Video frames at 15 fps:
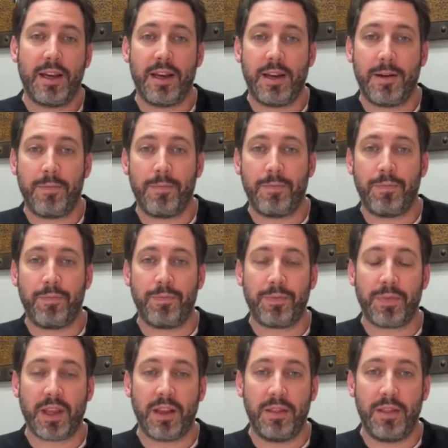
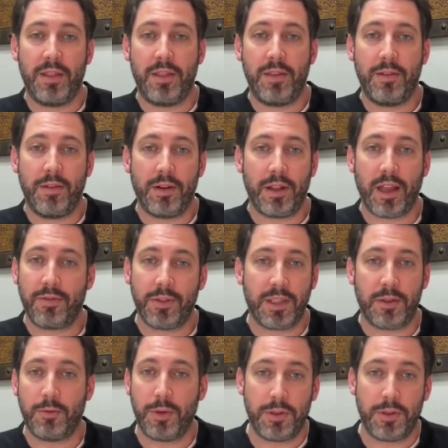glyphosate